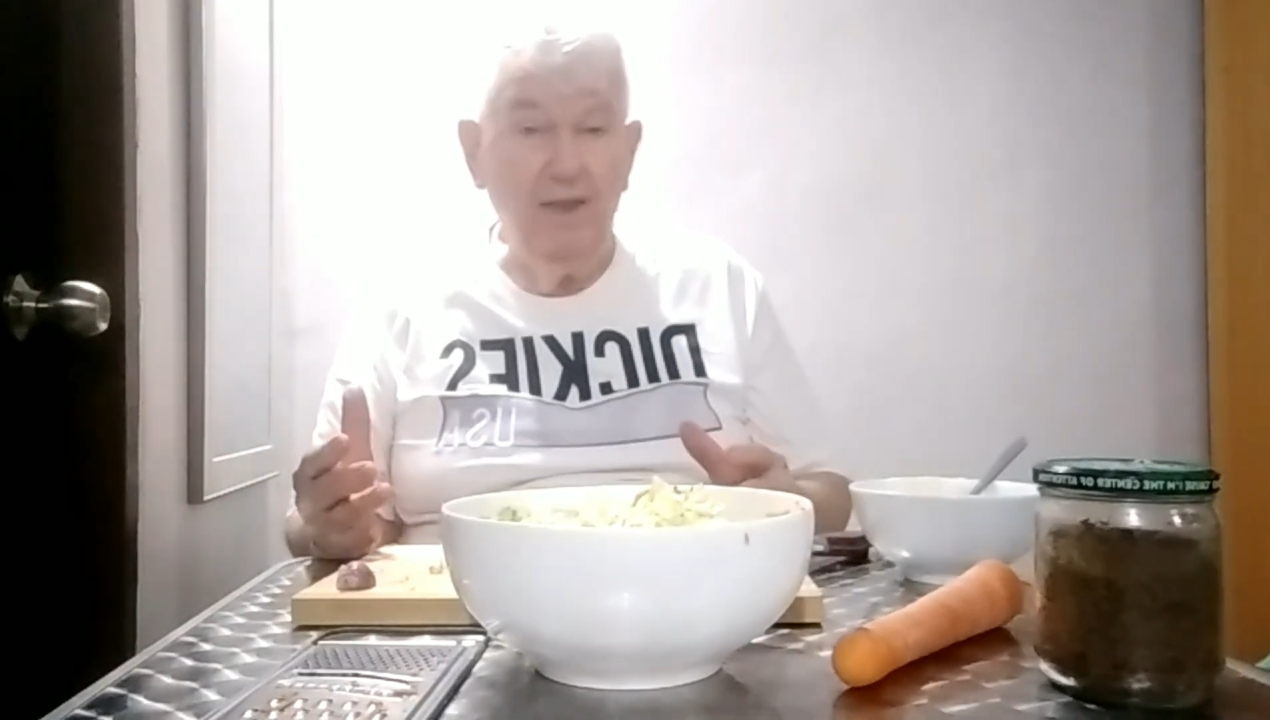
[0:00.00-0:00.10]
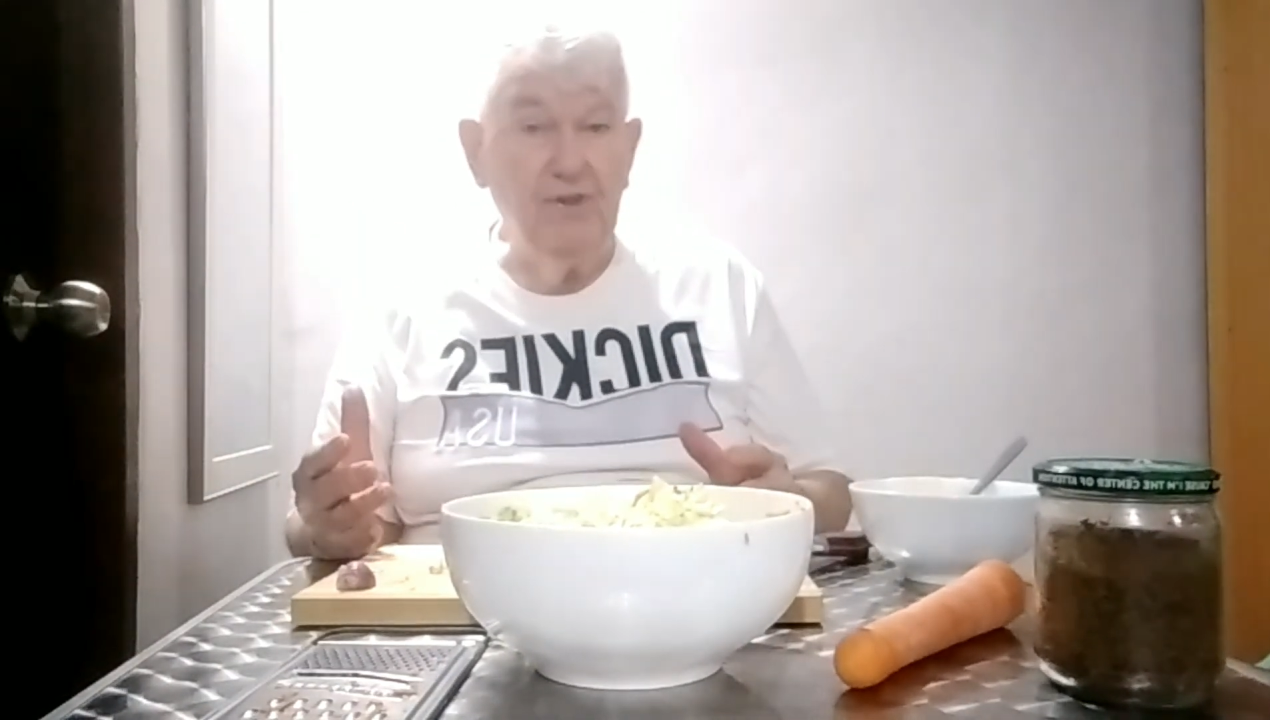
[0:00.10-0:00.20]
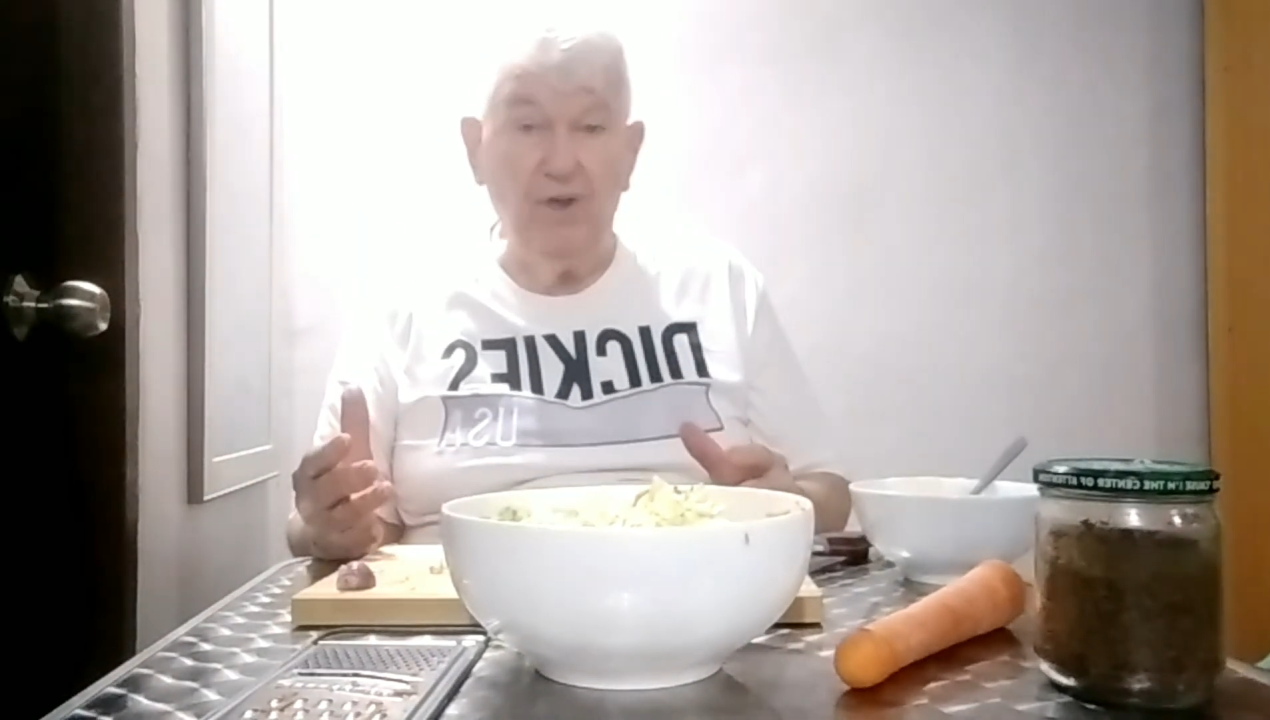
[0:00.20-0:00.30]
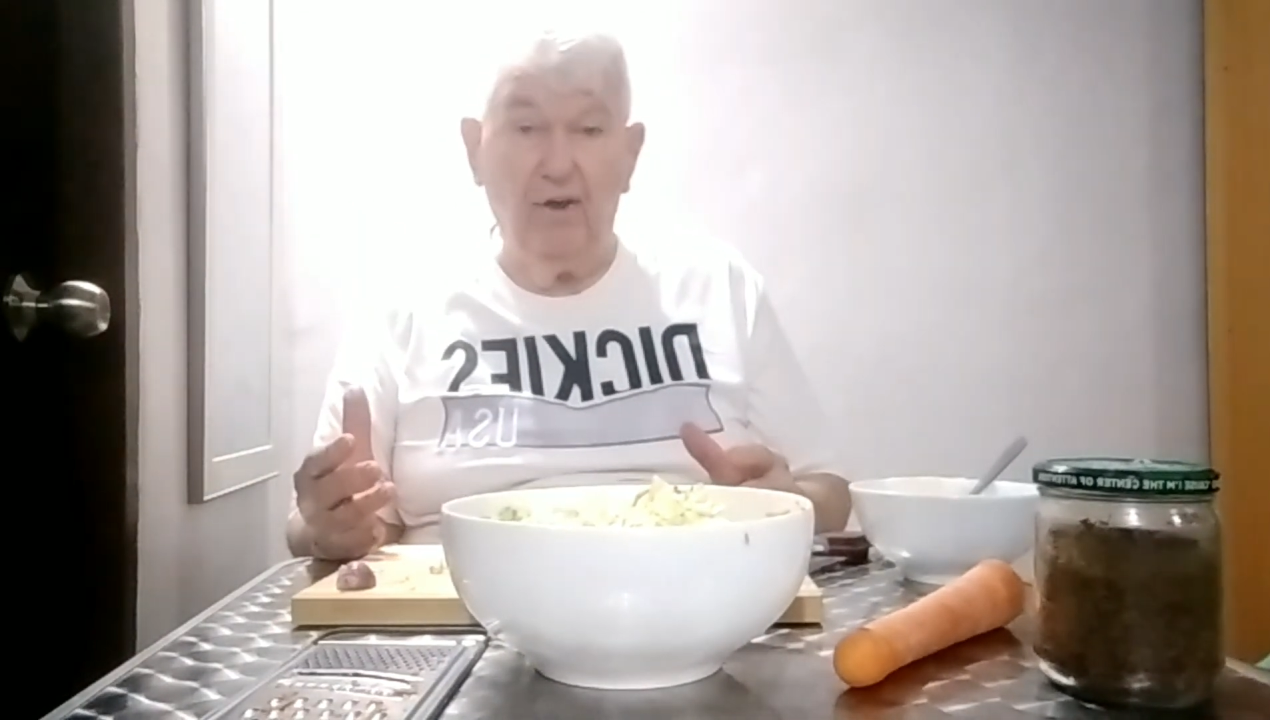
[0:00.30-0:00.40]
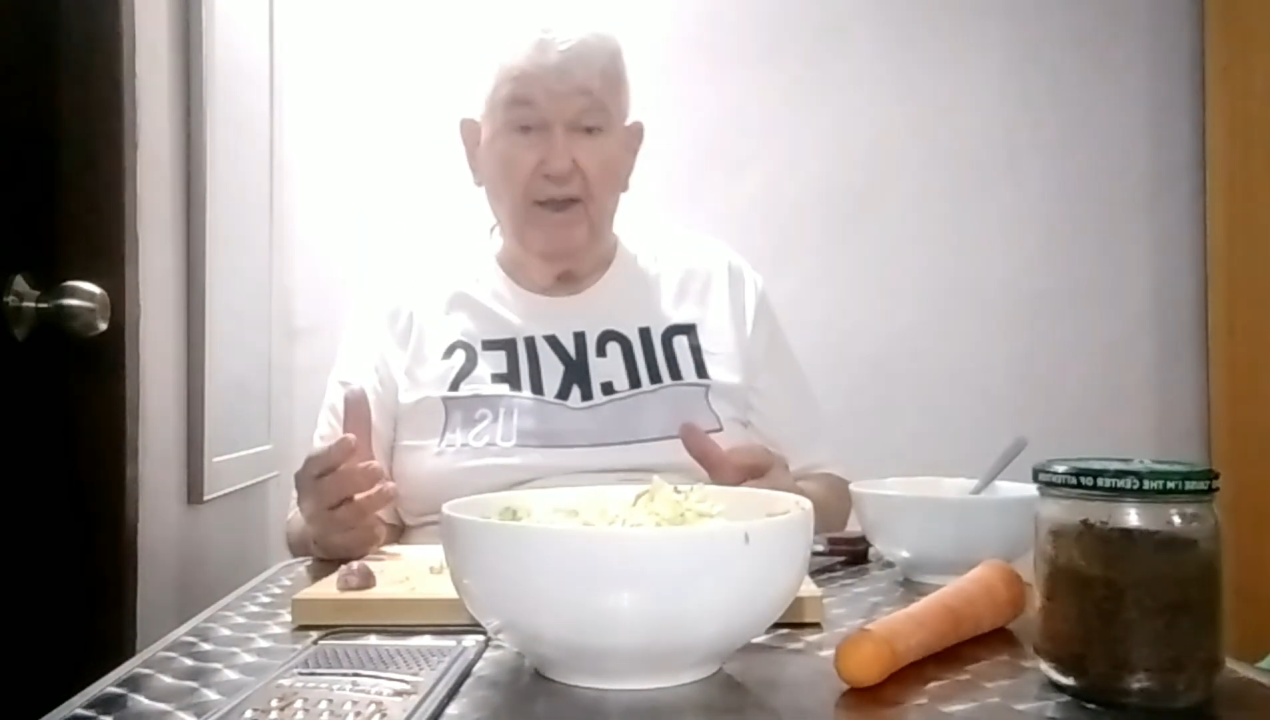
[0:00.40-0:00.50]

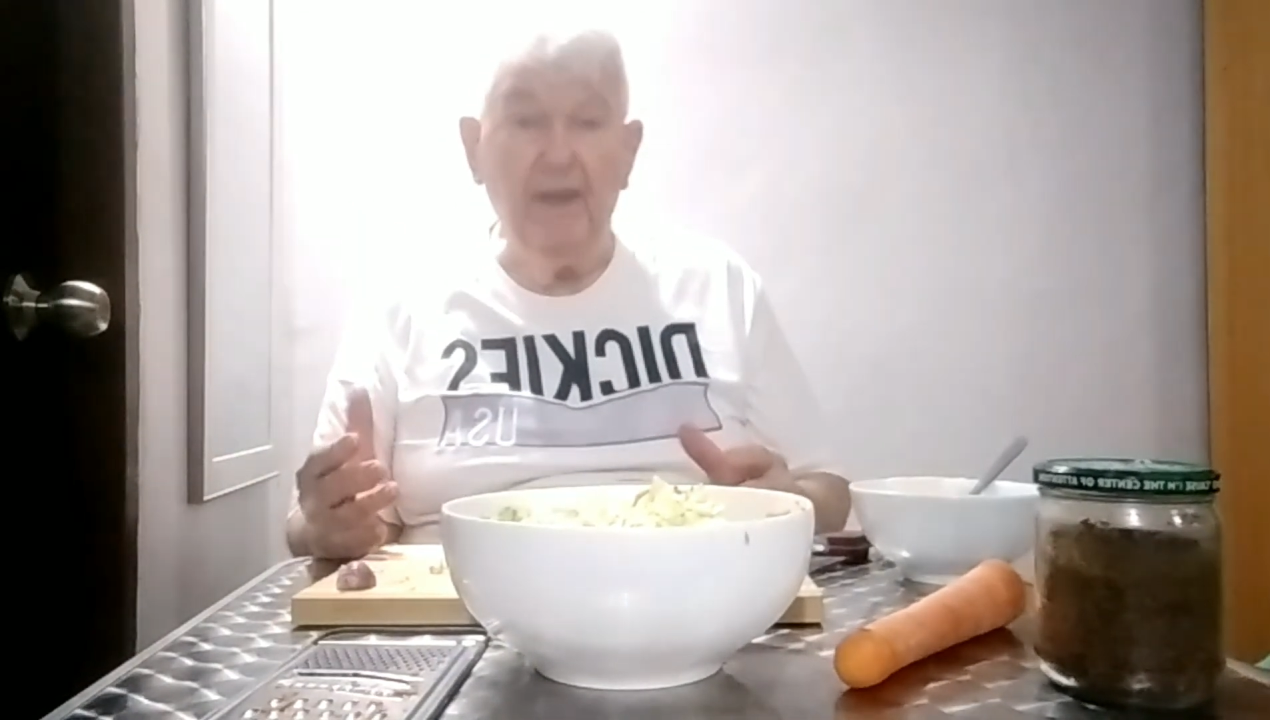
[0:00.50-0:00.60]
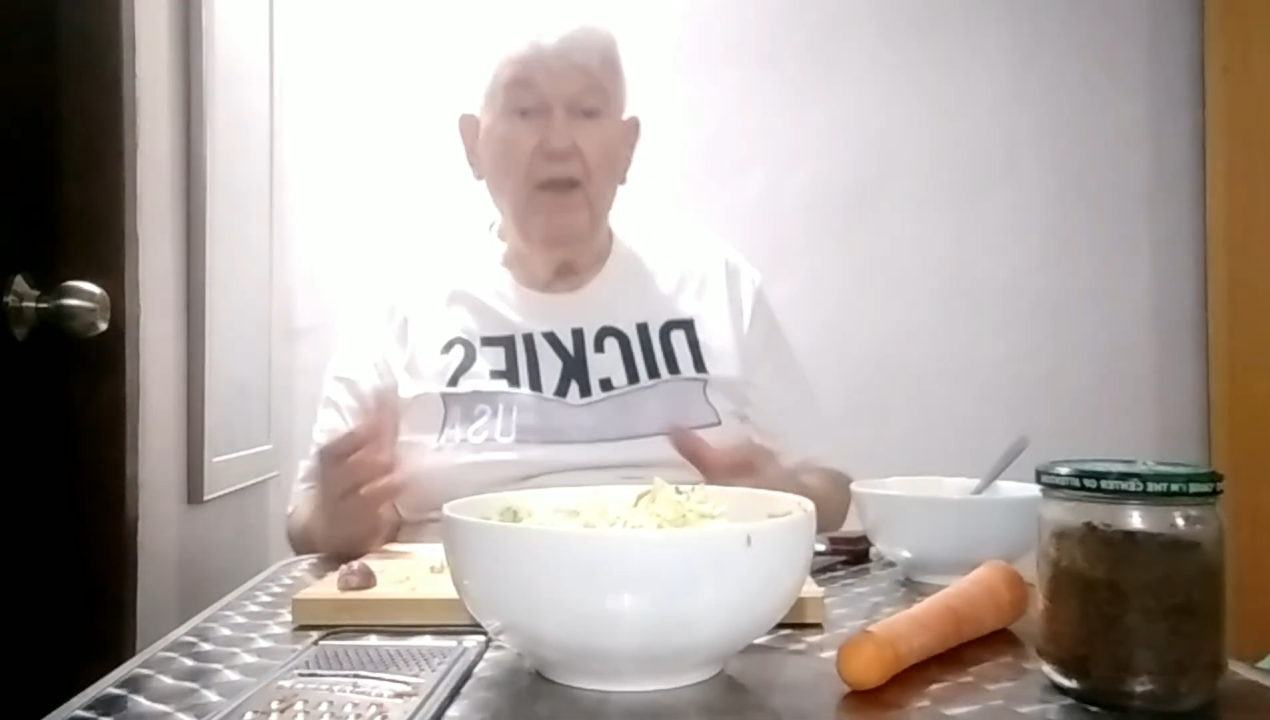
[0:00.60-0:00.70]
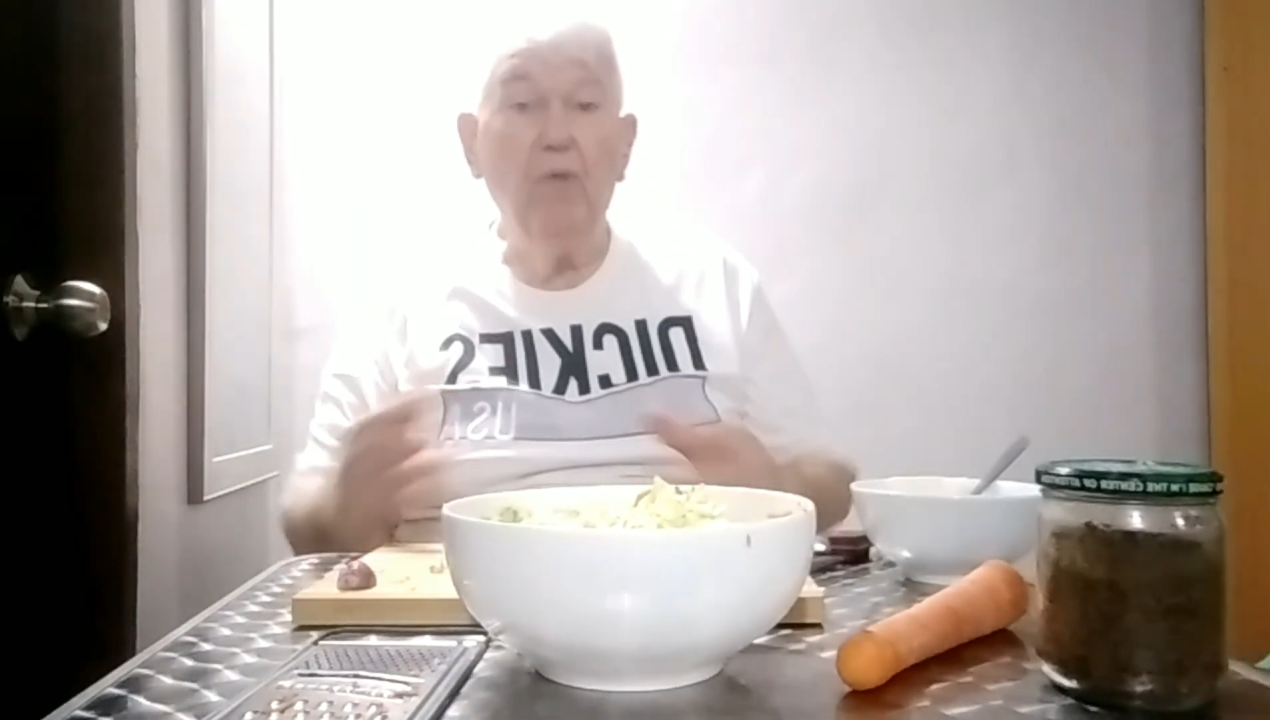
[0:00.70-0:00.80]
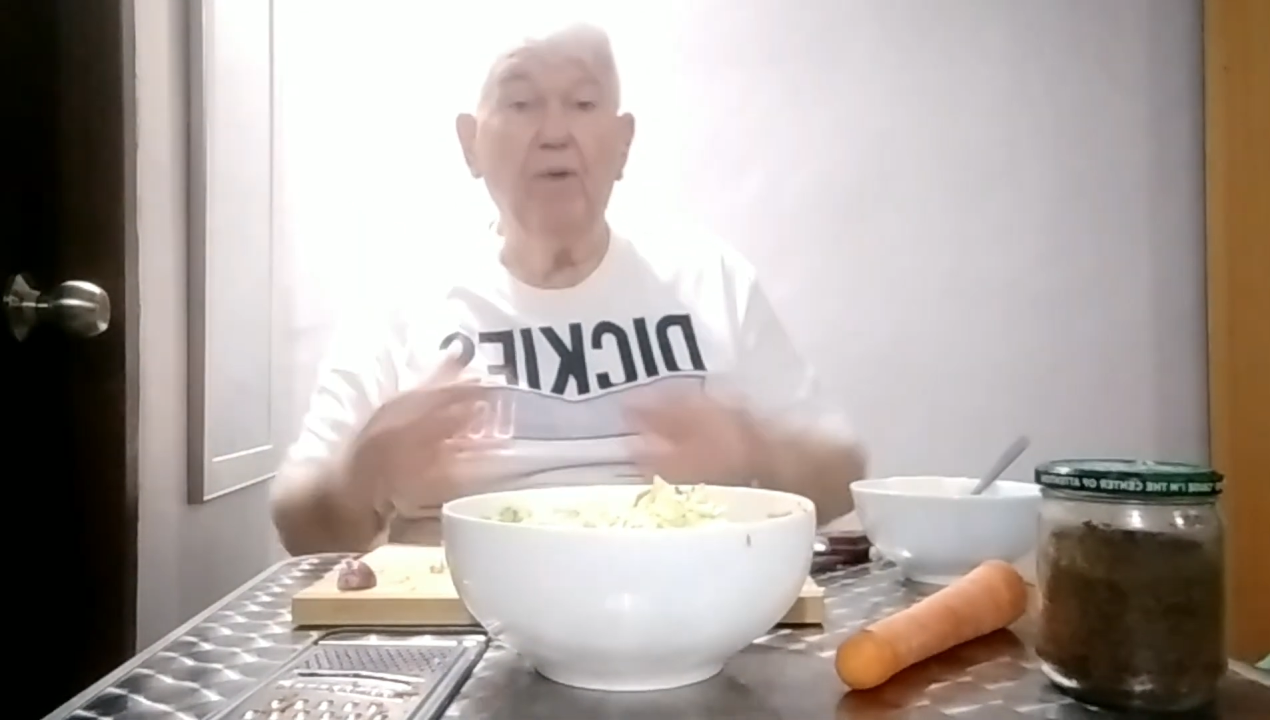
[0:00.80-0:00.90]
Sorry,